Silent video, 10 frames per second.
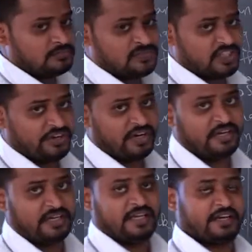
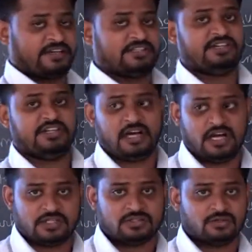generate electricity
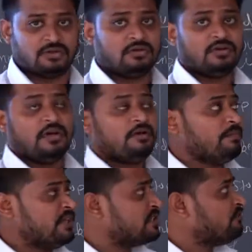also,
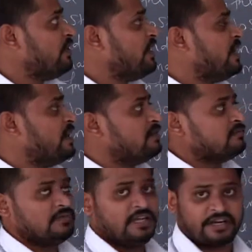means we
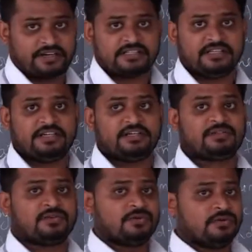gain
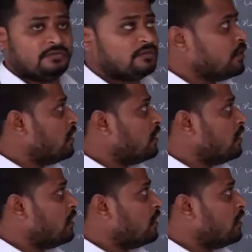electricity through